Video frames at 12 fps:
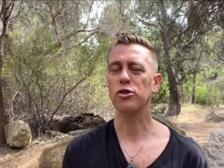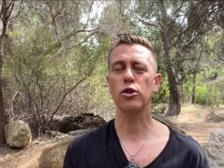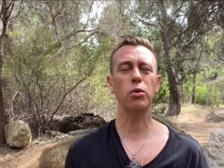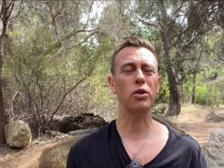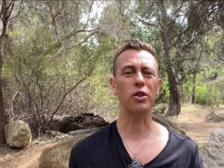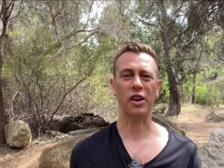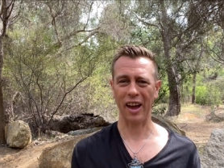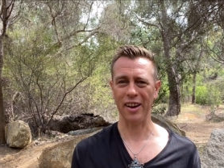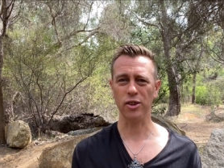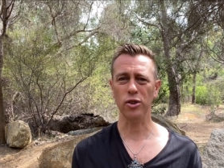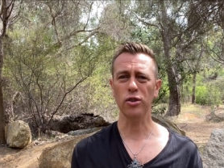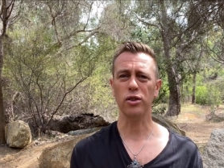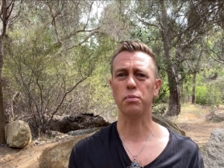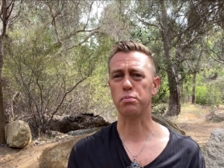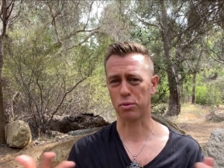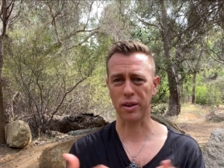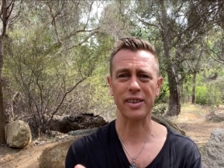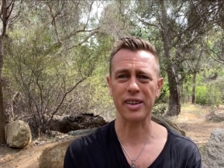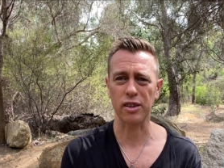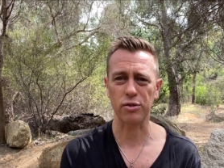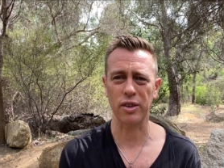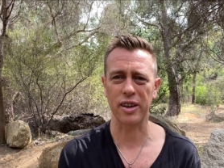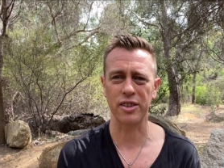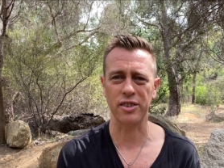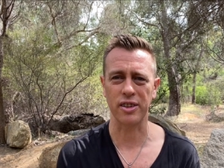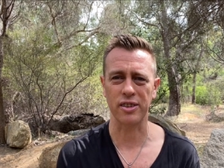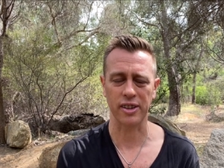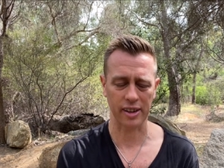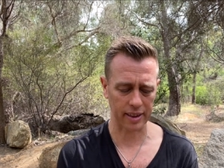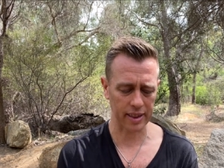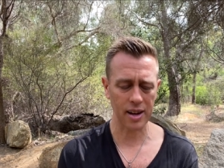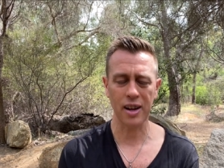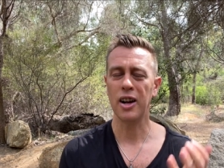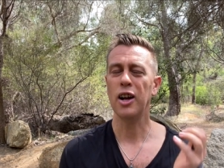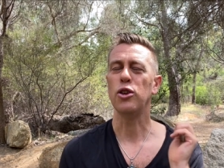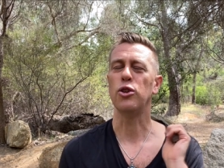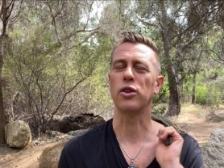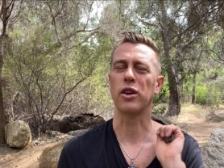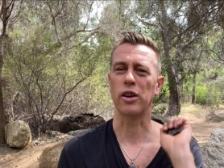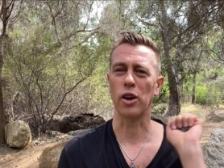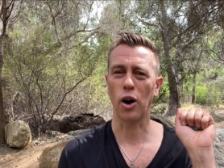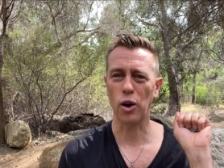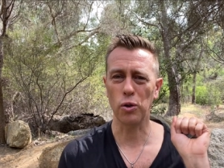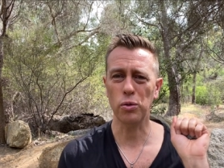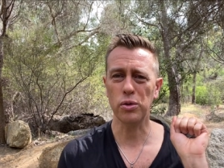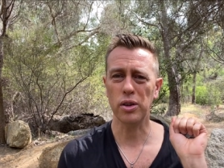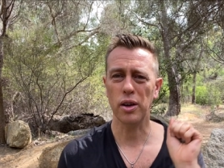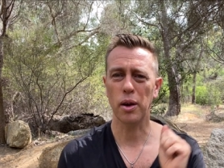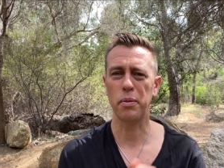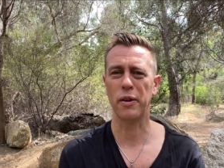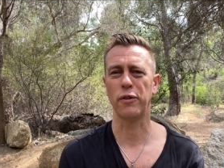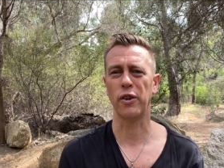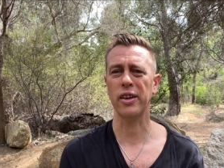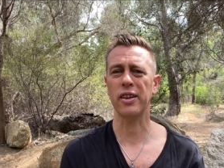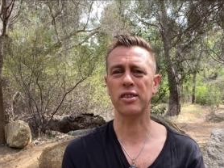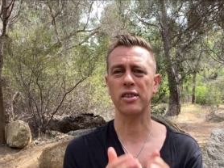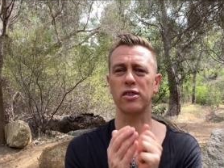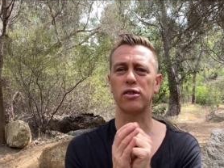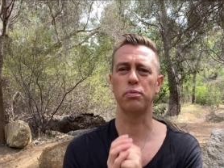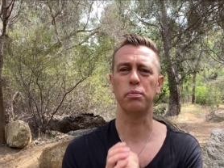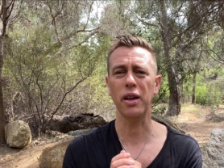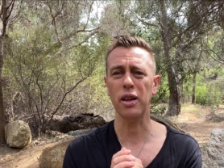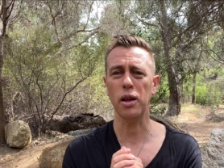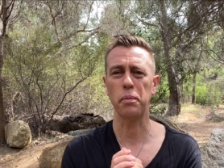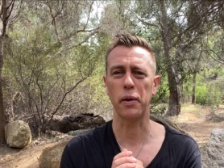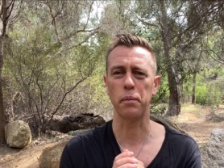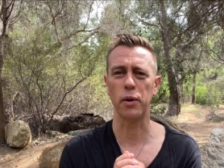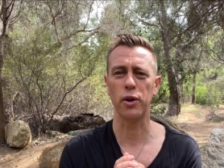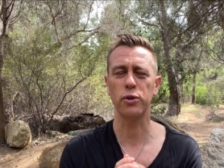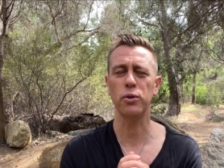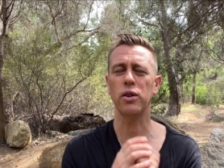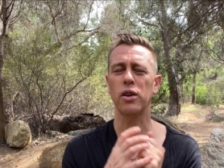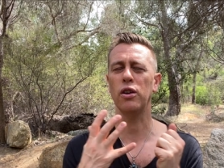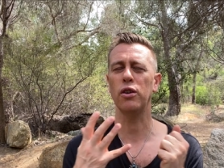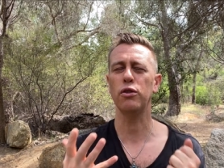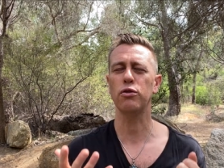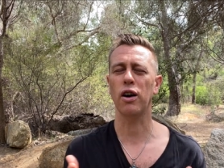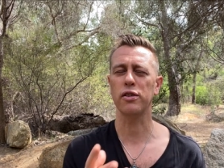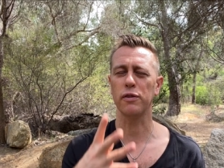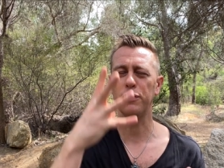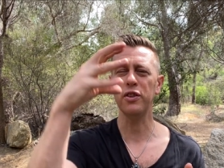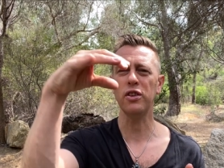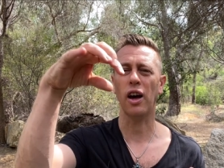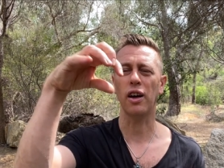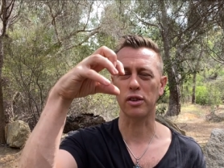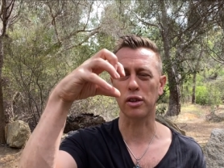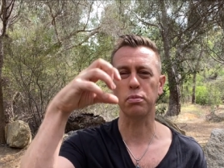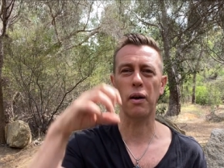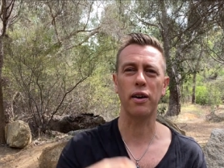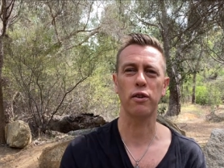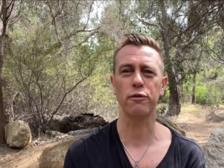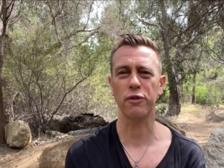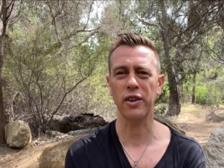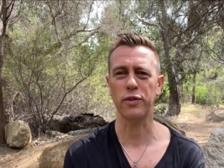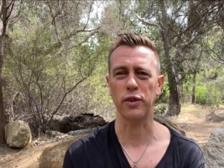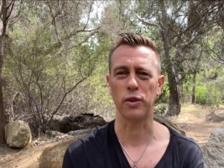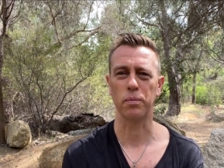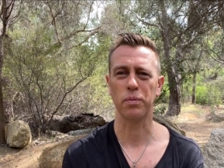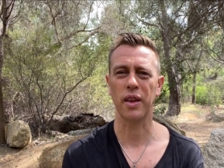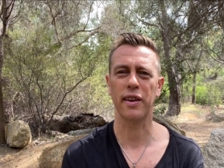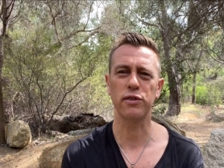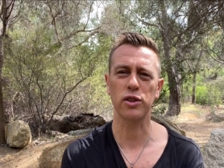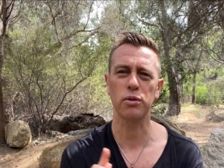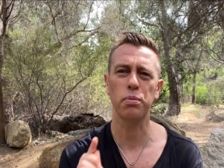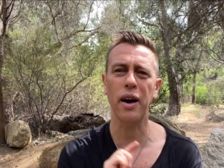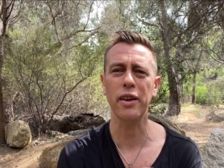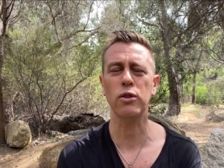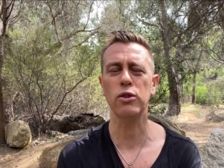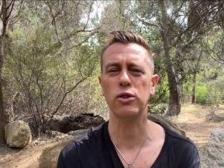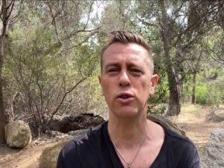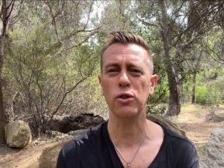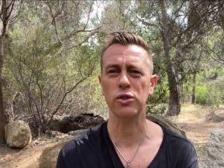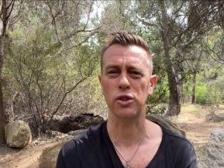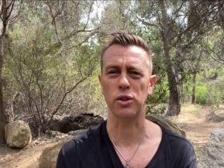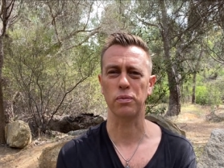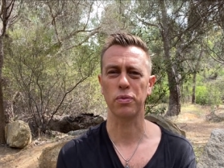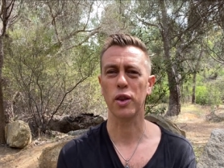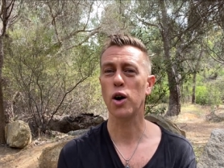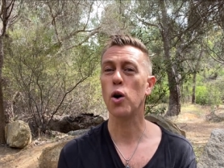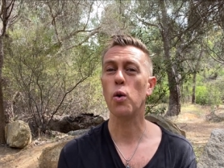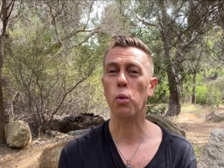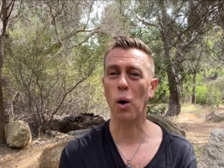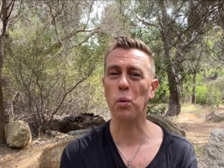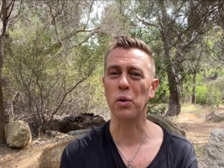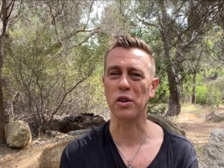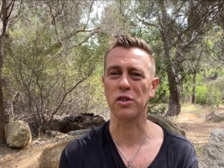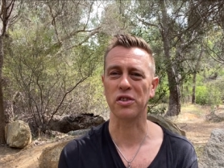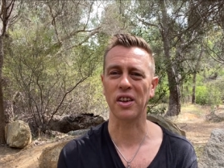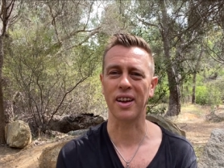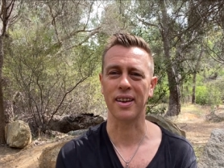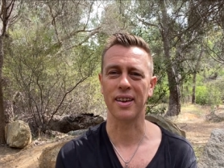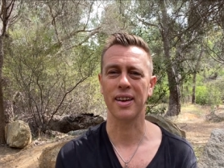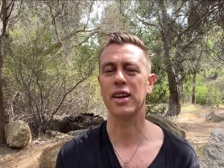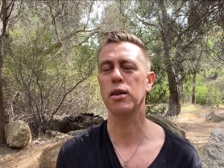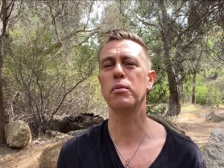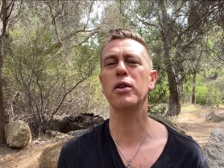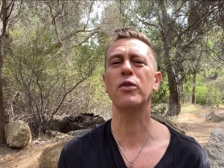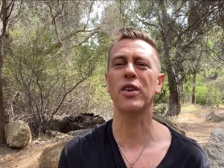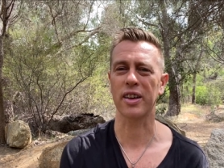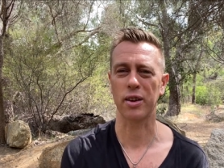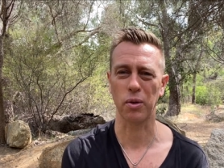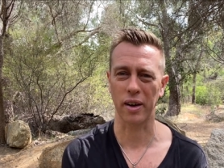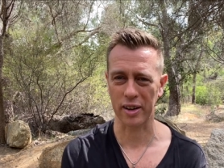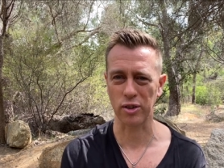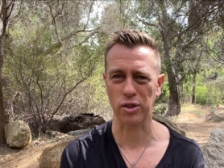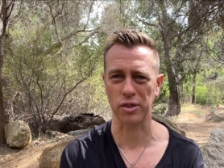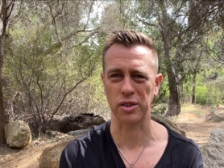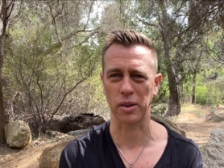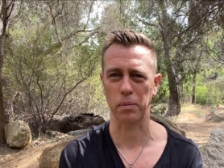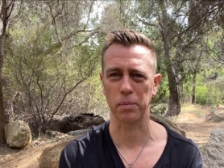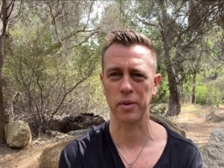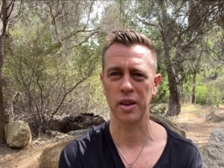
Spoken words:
So what you can do to bring these three energies together, you can hold a bit of onyx, smell a bit of myrtle, close your eyes and visualize the spider in front of you. And if the spider could talk to you, what would it say? It can be really quite interesting.